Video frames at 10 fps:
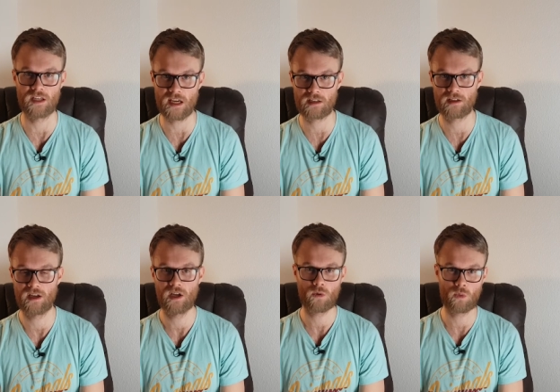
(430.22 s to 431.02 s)
yet,
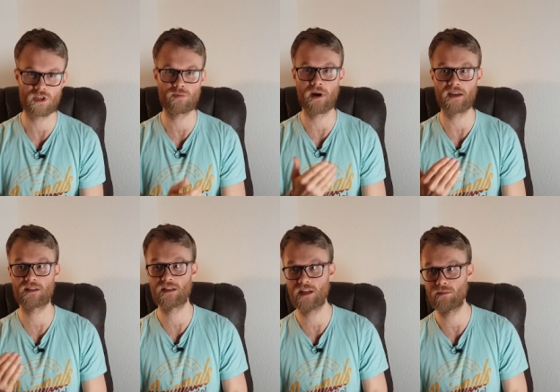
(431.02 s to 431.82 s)
which might
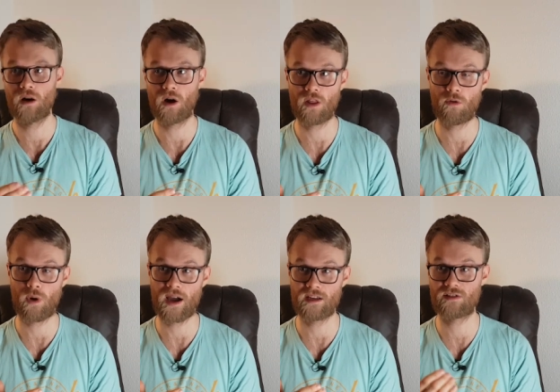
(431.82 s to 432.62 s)
seem
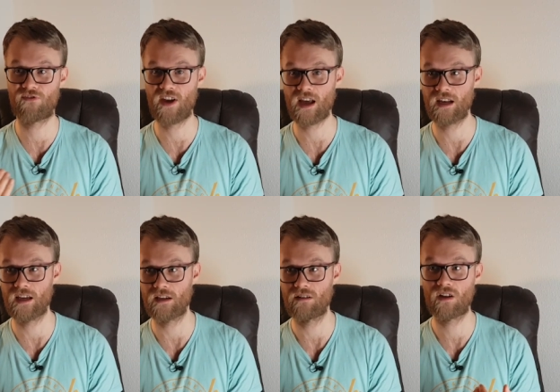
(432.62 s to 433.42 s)
otherwise
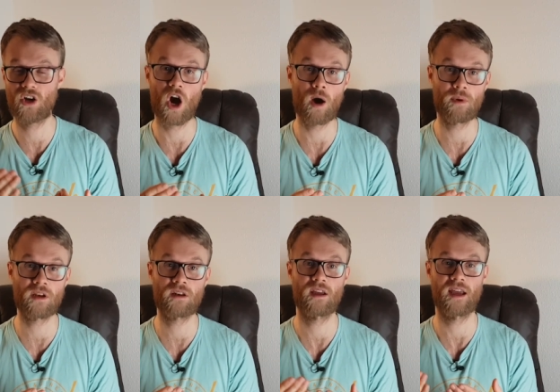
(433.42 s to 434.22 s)
fairly
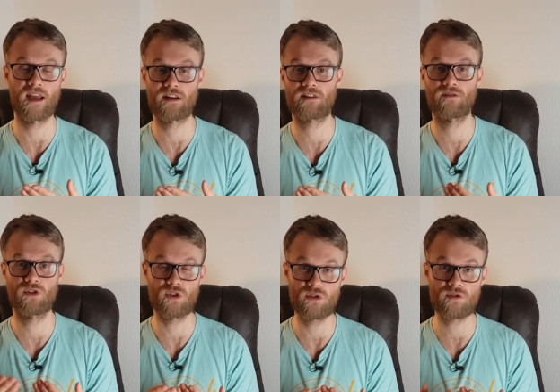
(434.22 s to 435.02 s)
common and
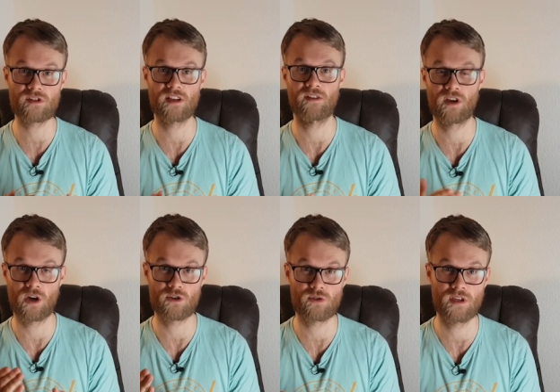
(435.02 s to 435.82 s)
used in the
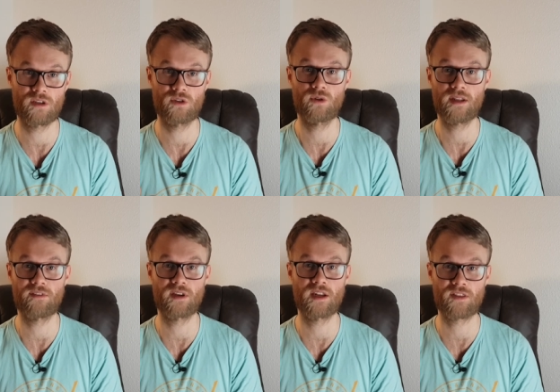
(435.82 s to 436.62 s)
country you
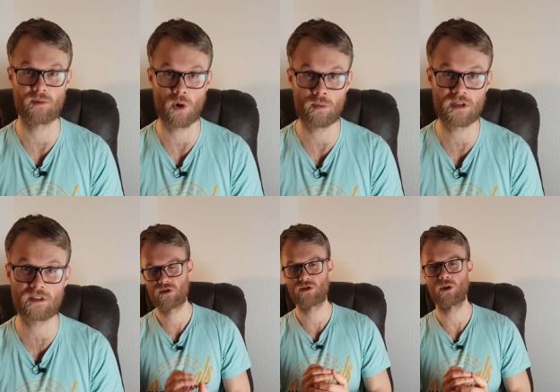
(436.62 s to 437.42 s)
live in at the moment.
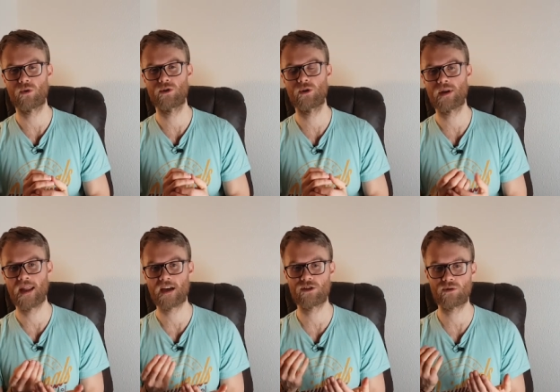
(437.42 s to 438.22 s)
So you can
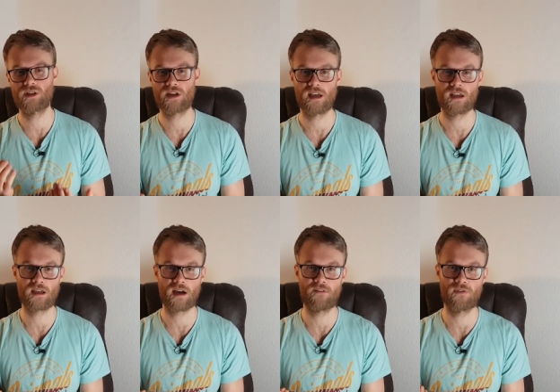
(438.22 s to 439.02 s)
actually
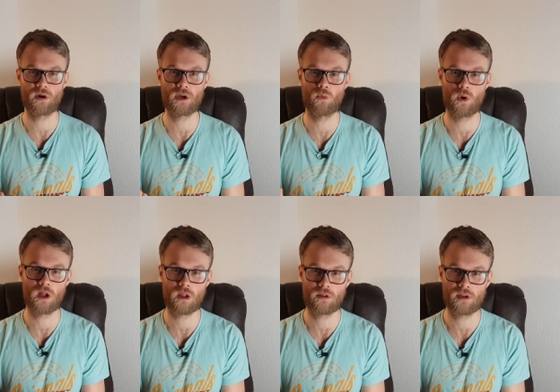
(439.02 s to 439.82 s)
take a very
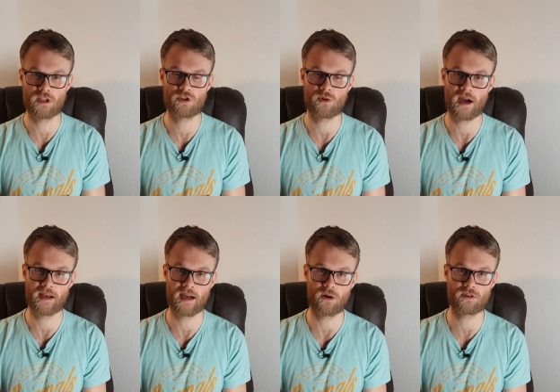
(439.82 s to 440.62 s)
well and tried
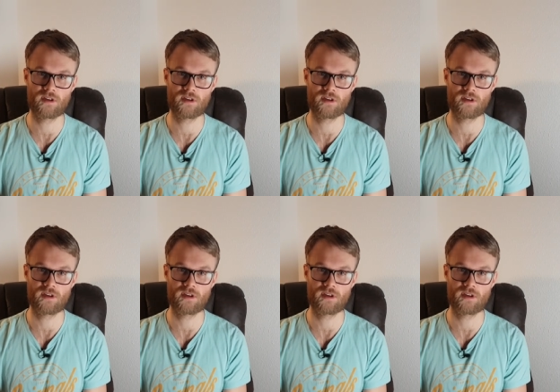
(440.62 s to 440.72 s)
out